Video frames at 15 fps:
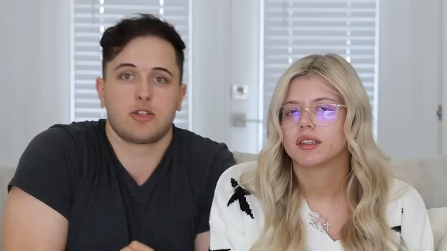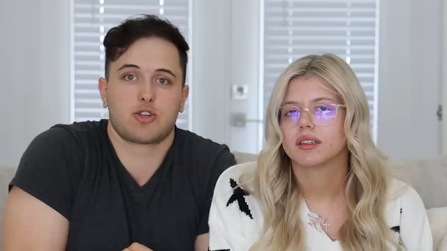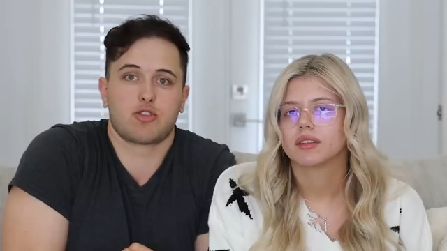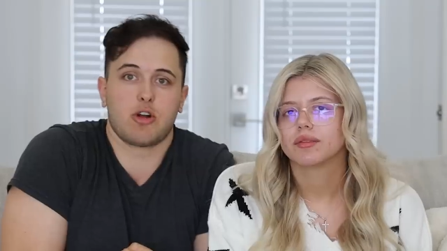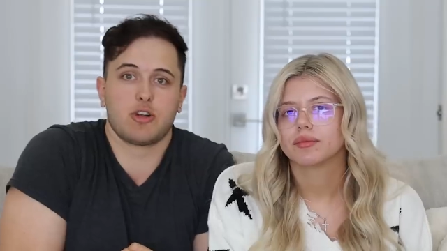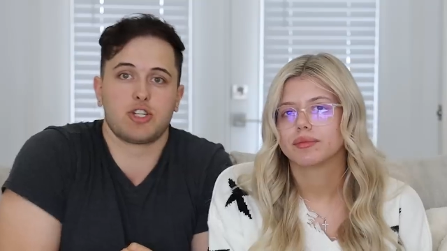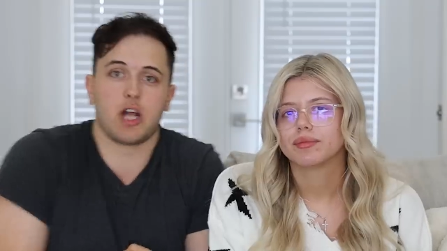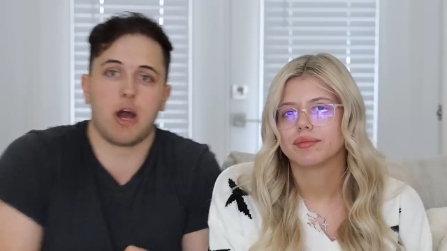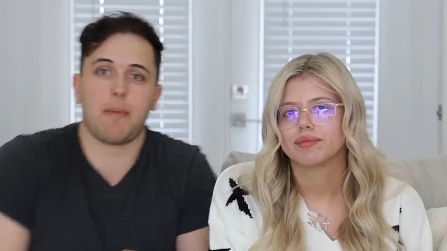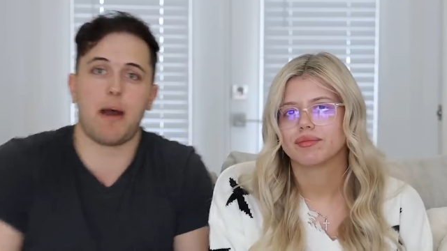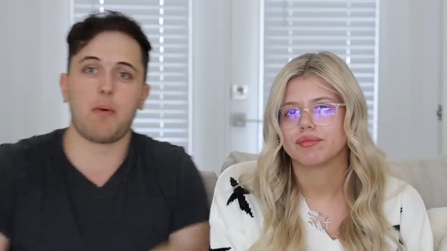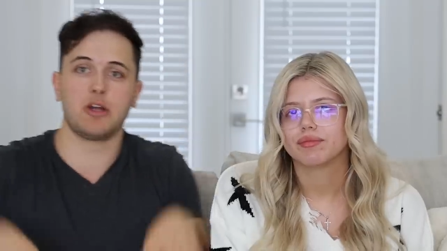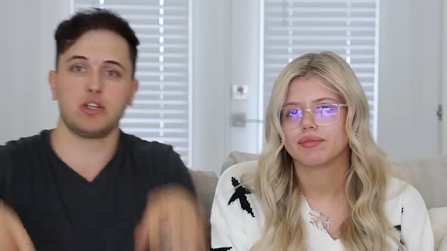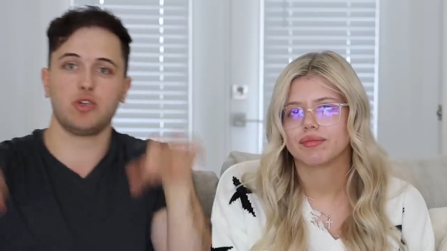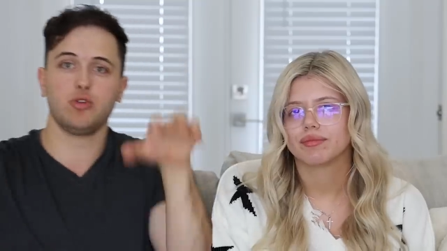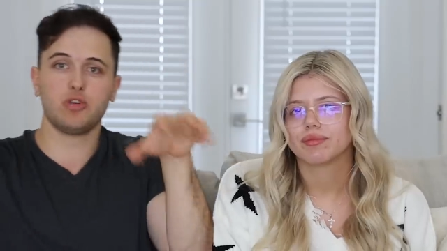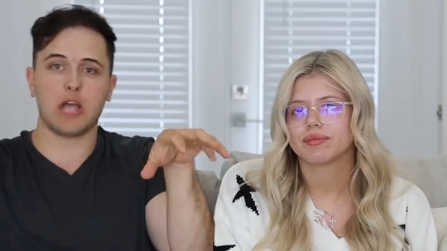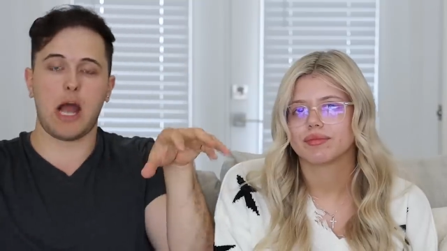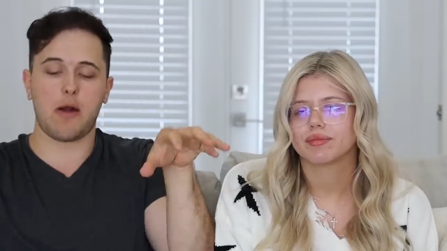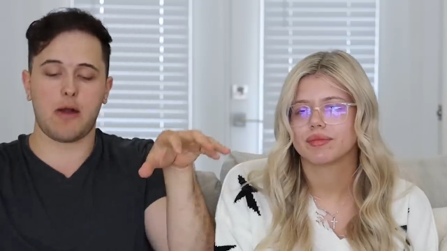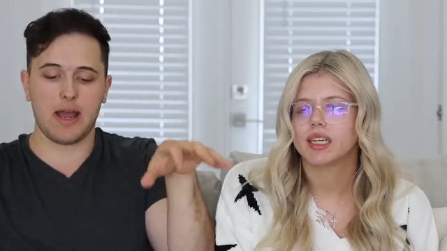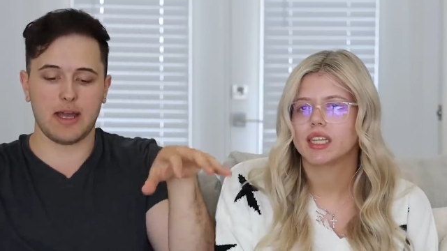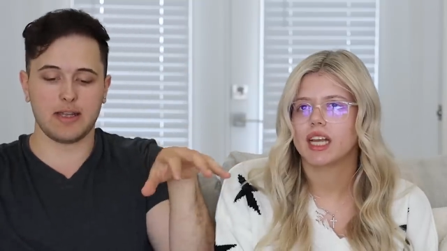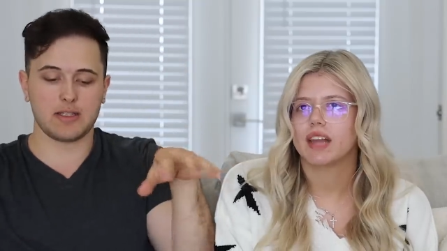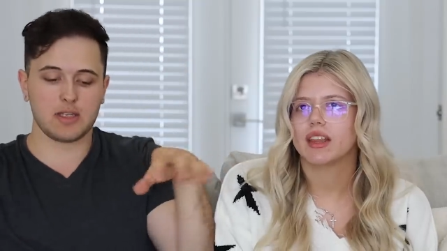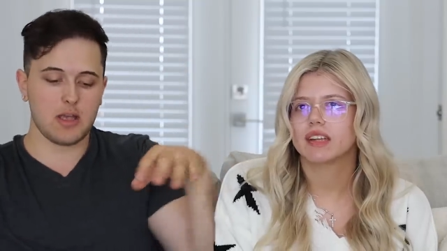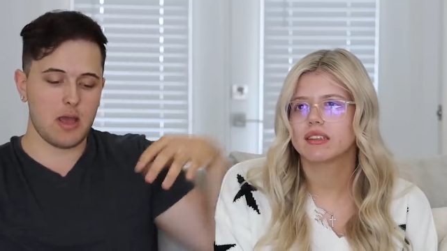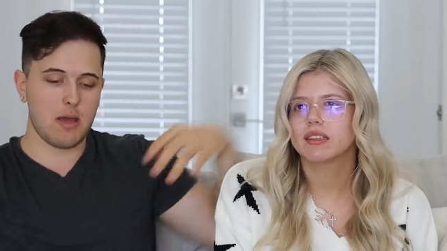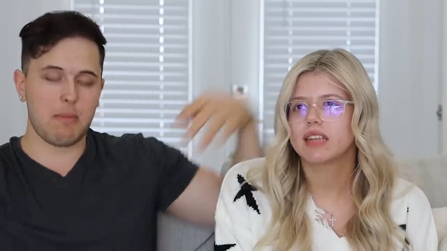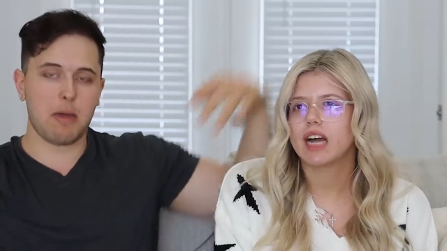Speaker 1: scrunching up. I want two shower heads. Yeah,
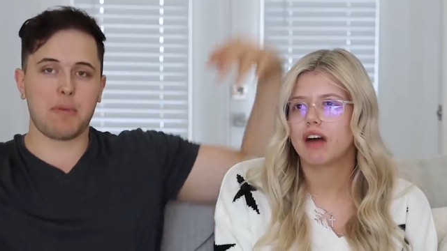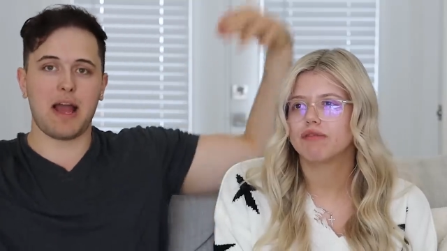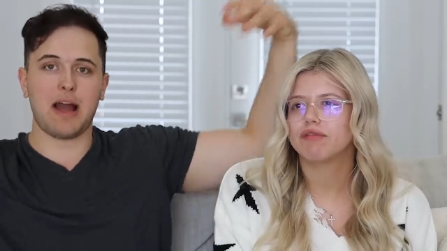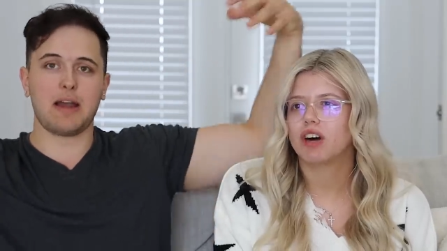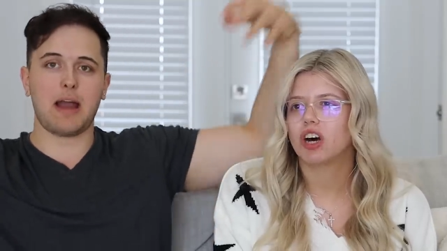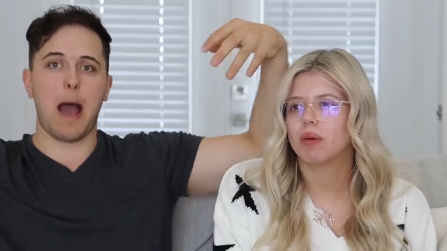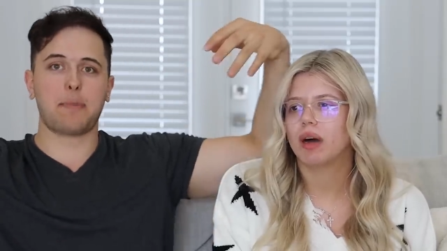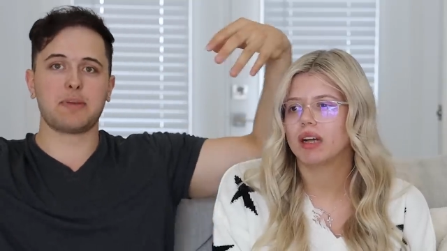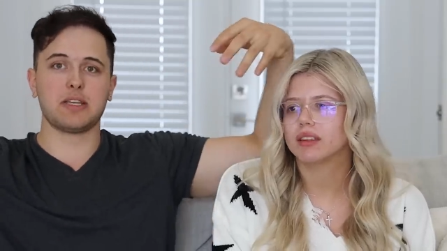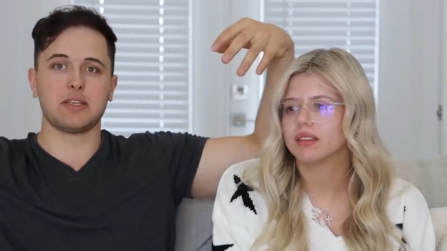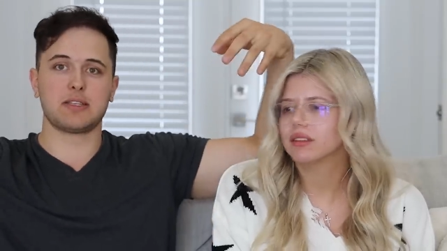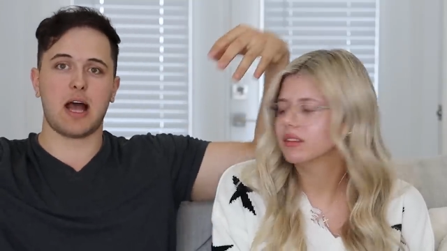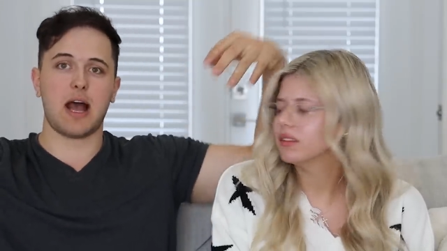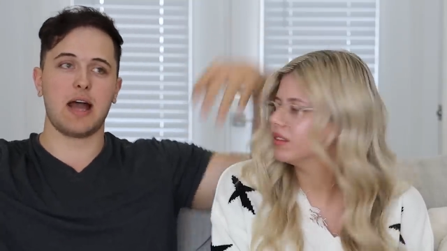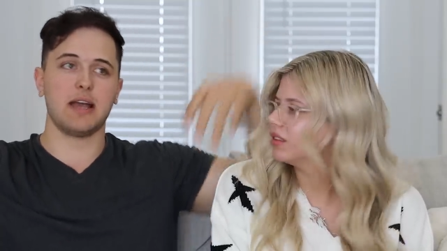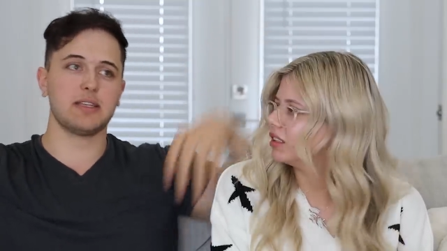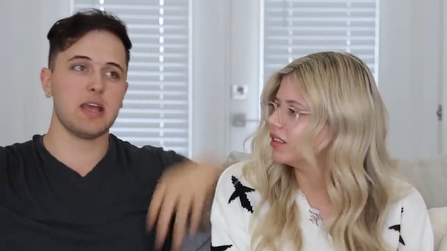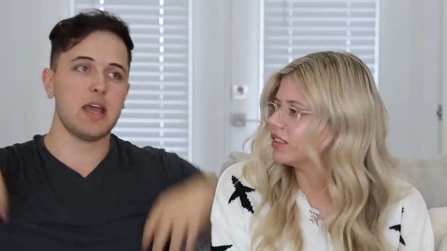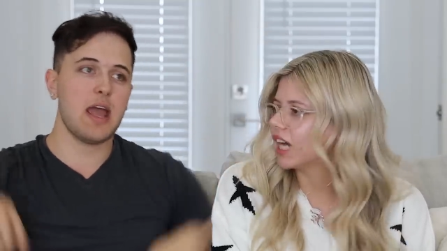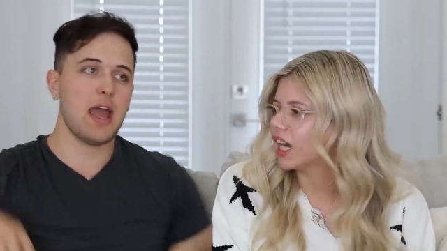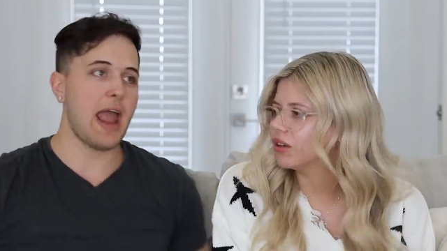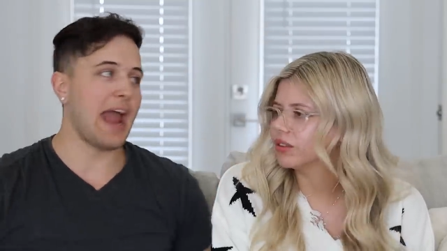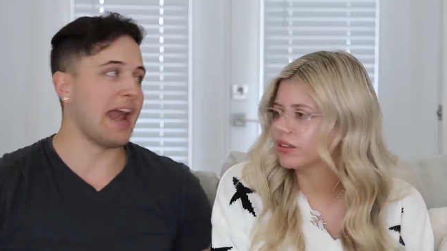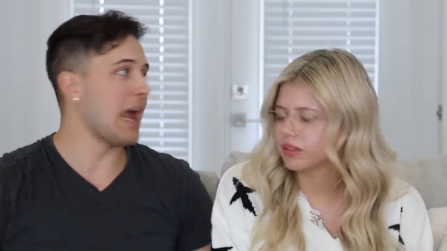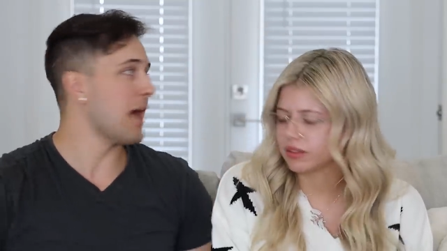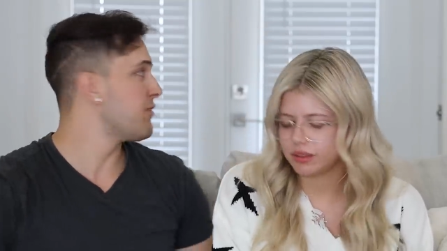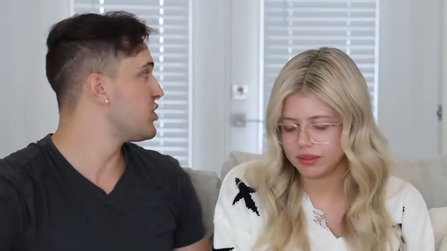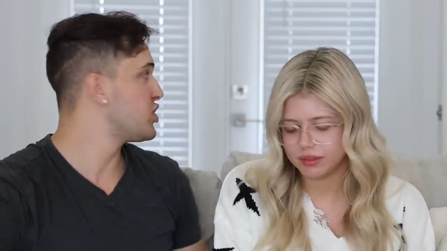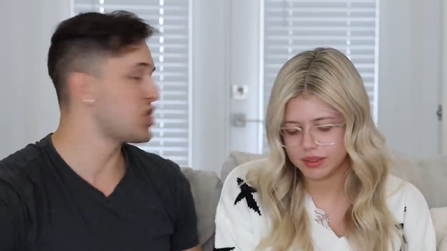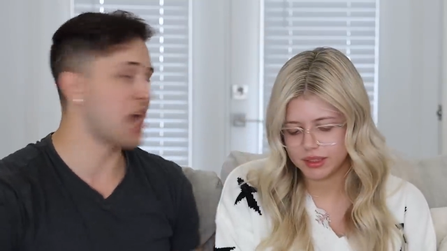that's a downfall on opposite sides. And have
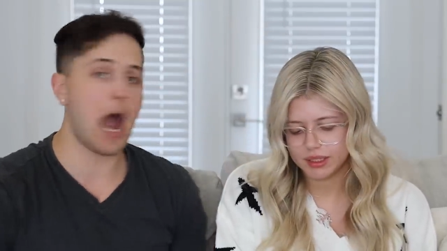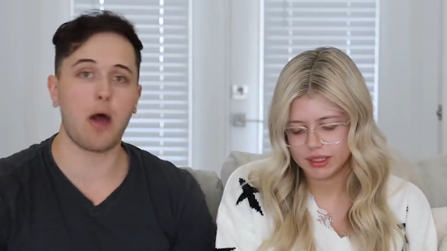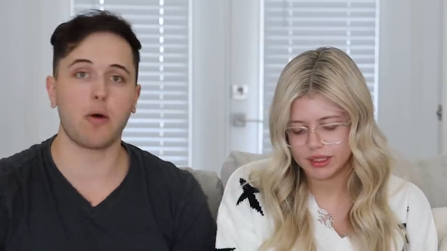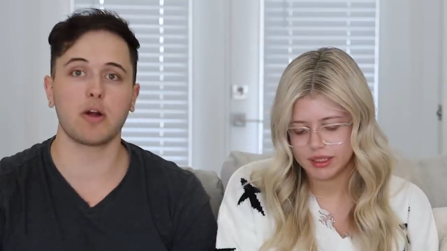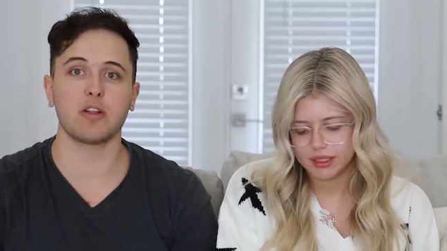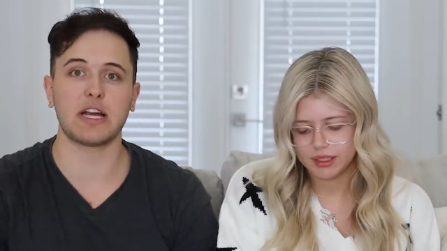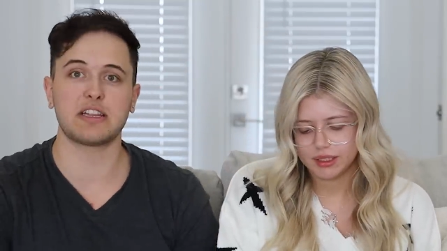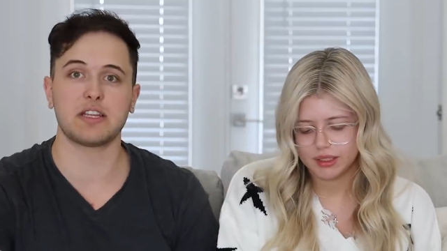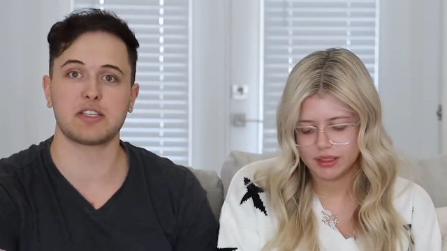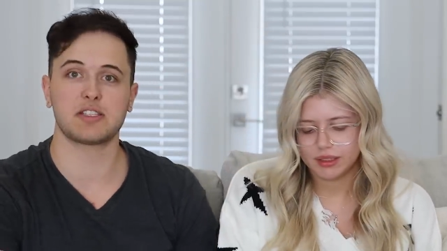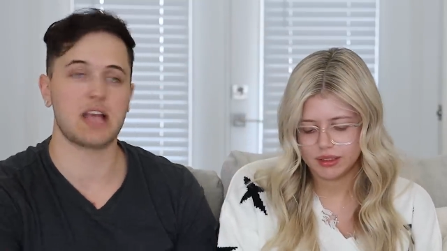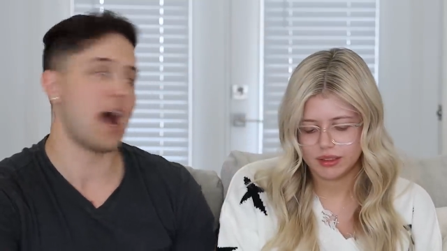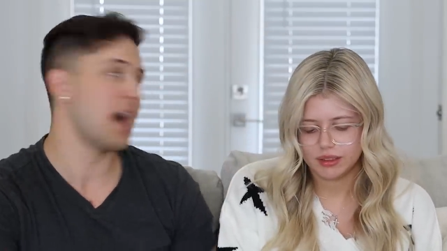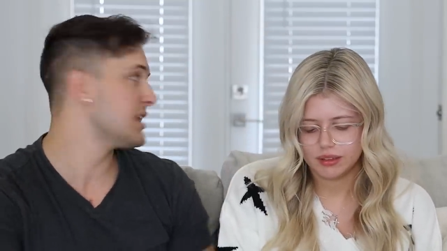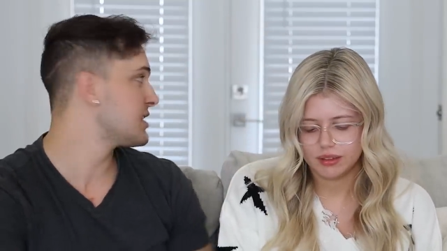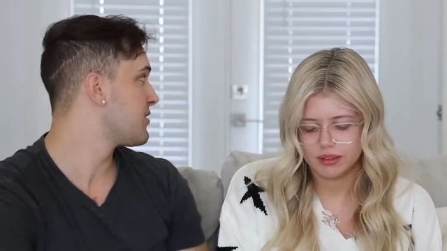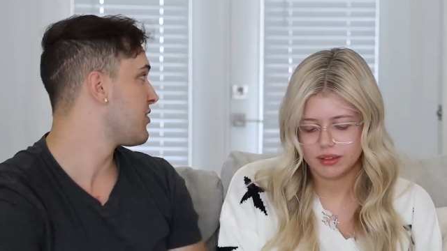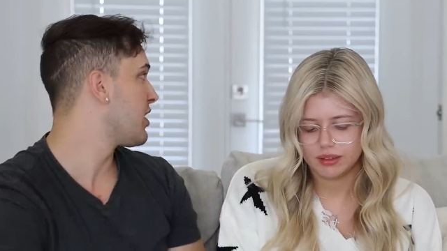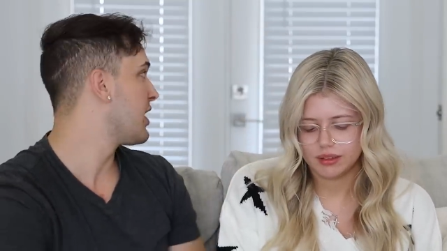the shower like the size of